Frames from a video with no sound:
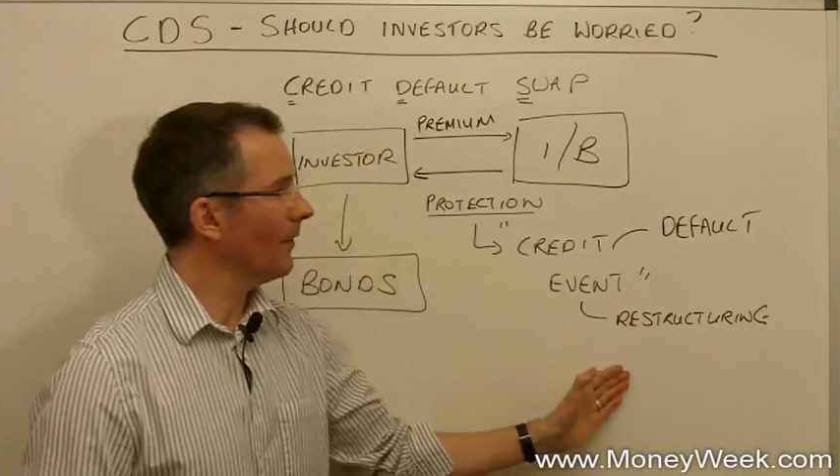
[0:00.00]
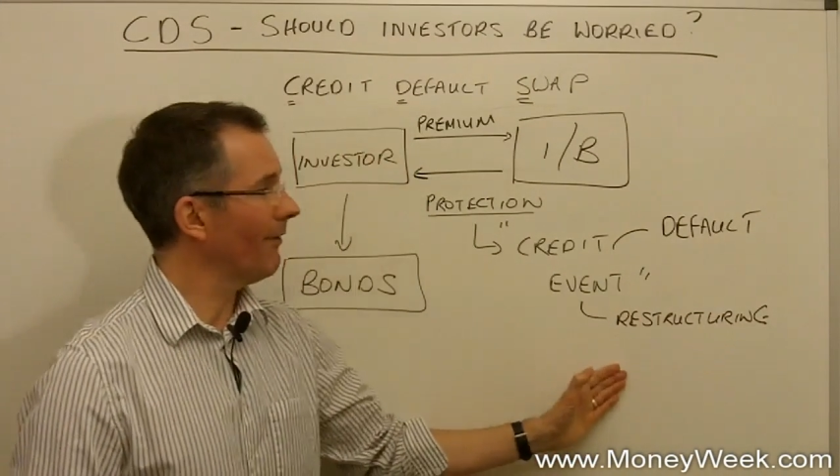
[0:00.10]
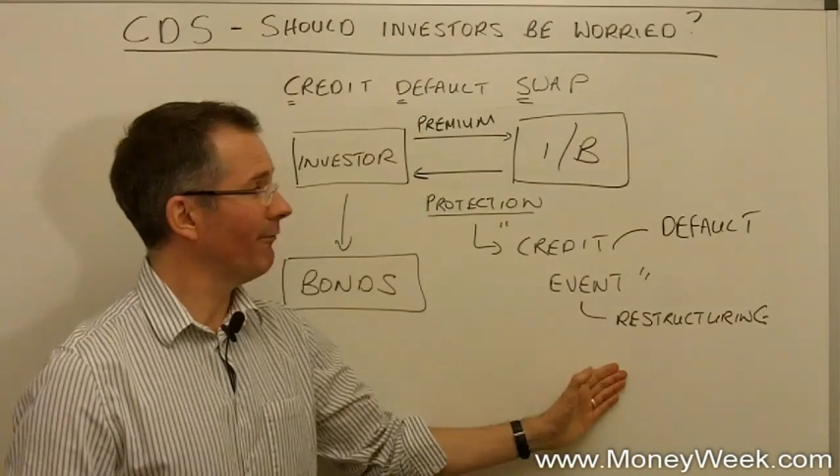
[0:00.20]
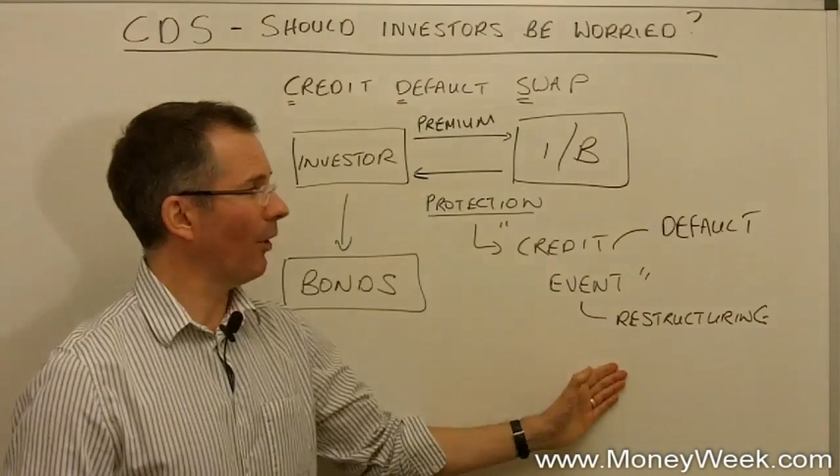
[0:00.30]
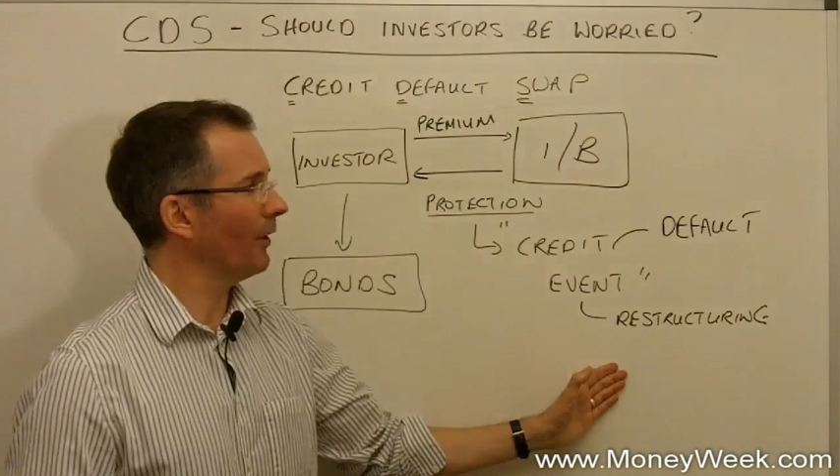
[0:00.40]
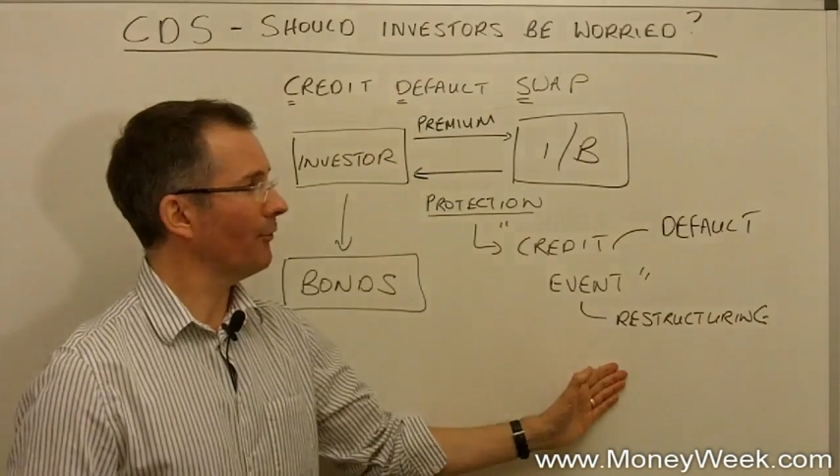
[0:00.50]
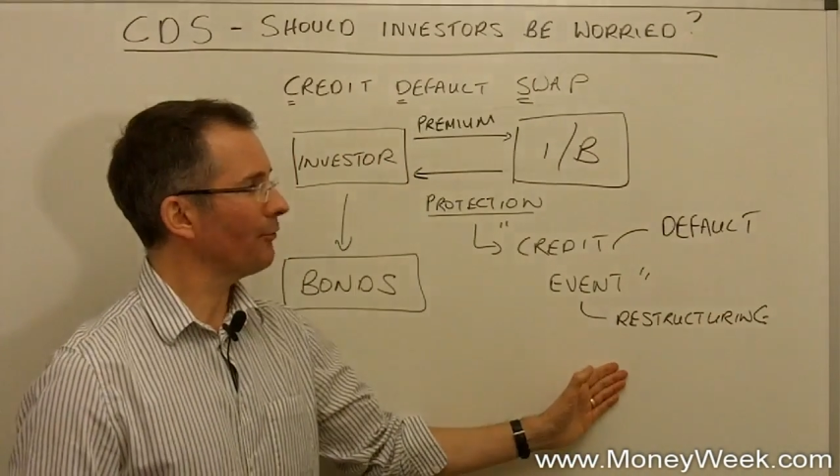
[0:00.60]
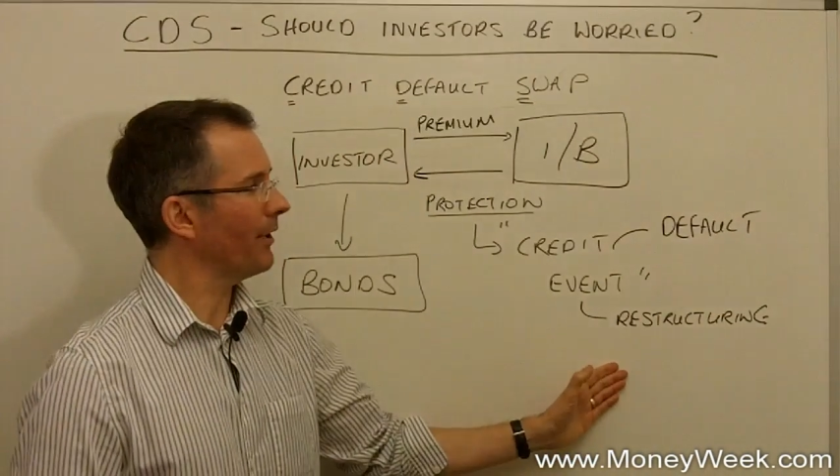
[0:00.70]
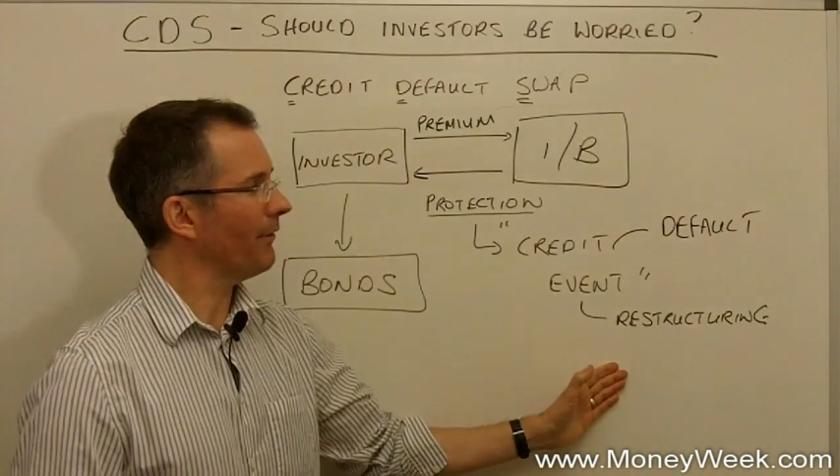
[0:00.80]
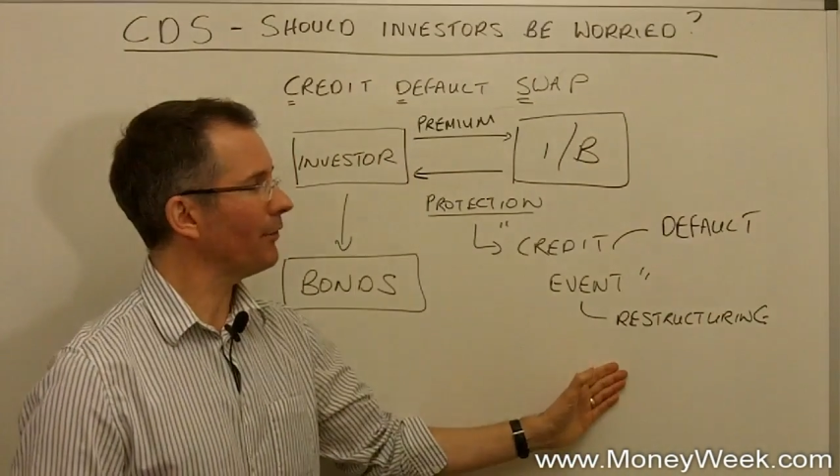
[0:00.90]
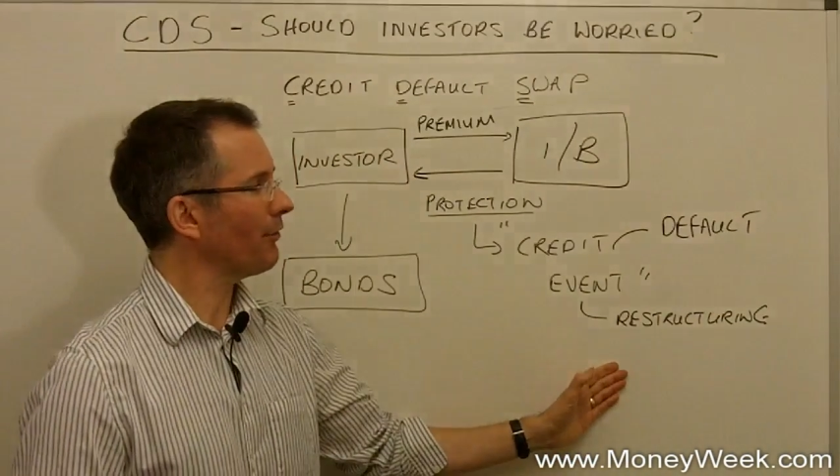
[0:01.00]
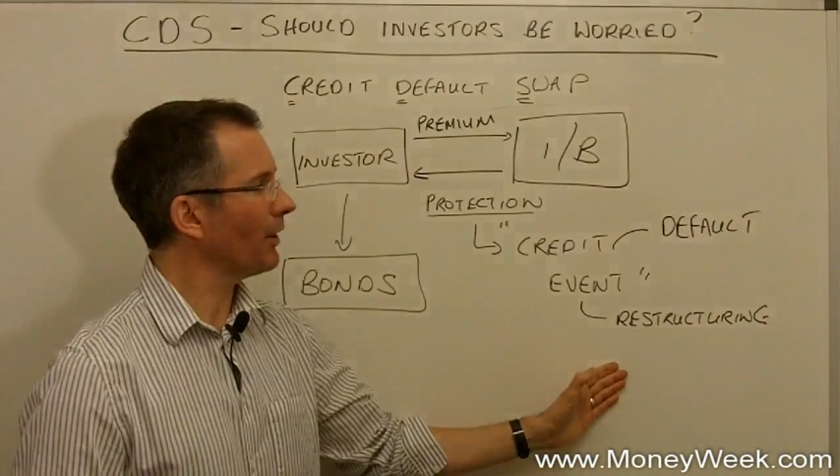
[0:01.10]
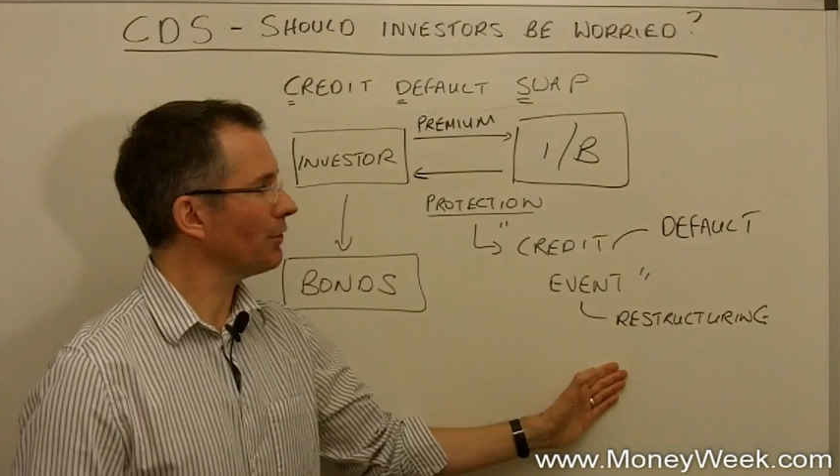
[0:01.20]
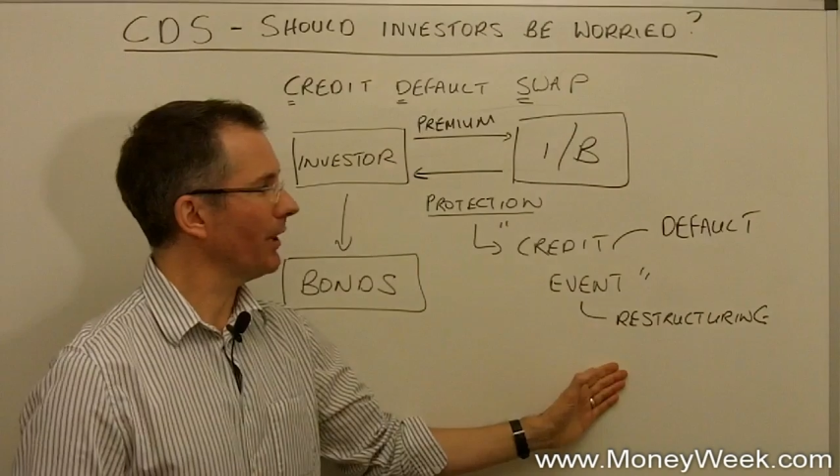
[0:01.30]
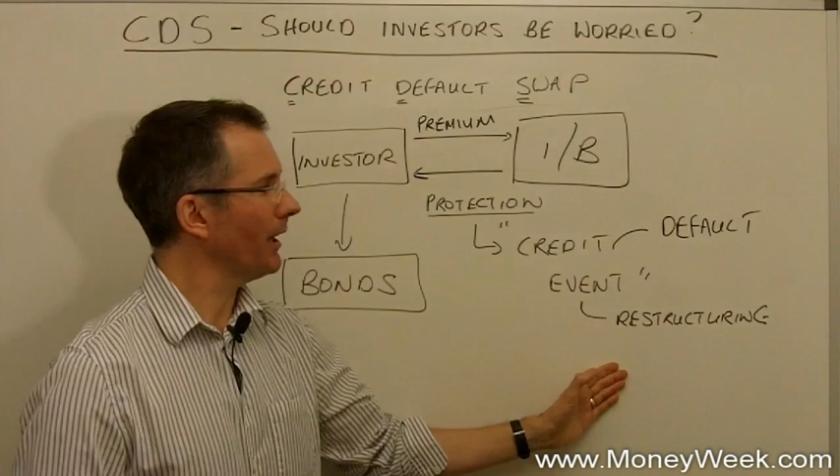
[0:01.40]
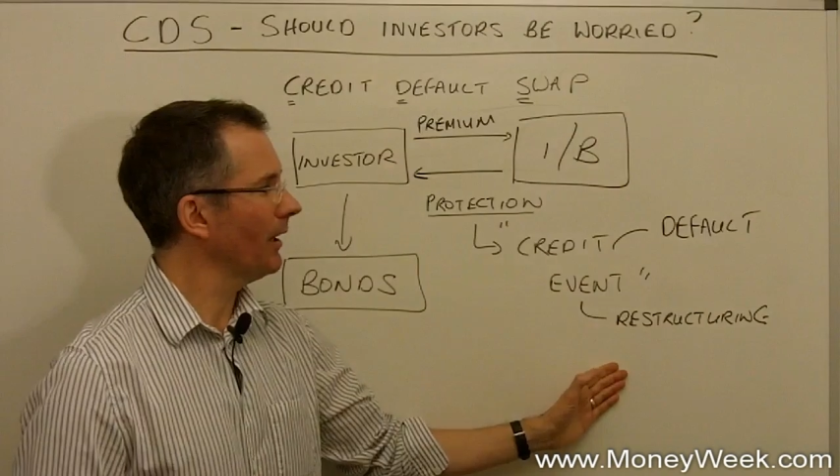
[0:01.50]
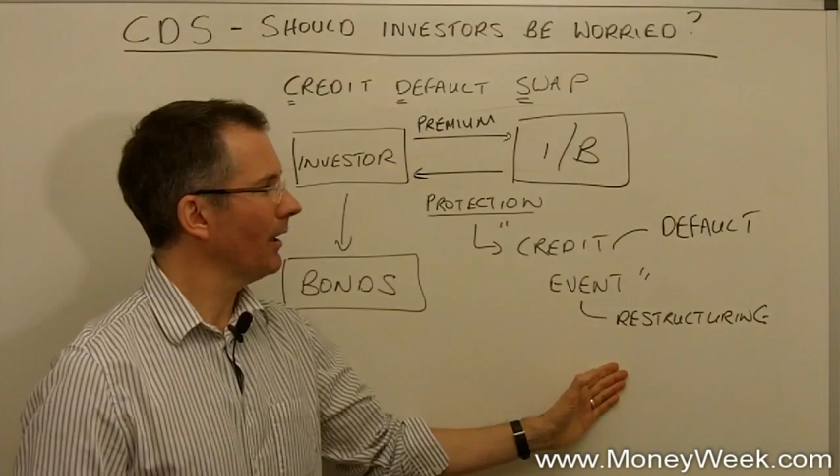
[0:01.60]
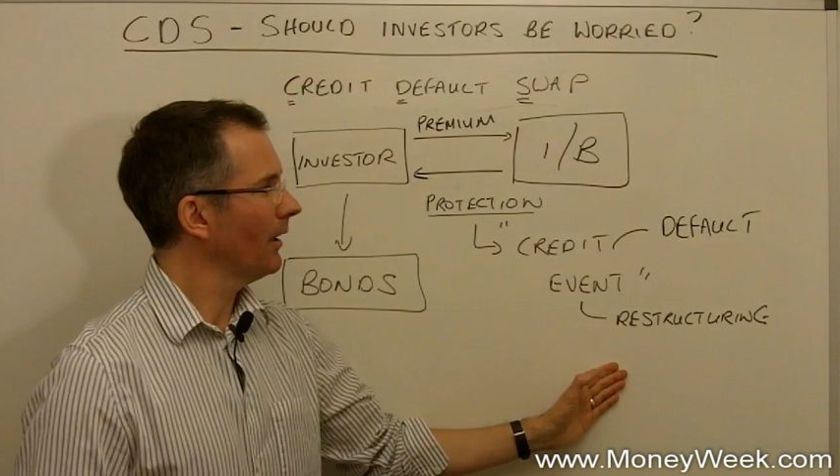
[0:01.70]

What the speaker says: a voluntary restructuring,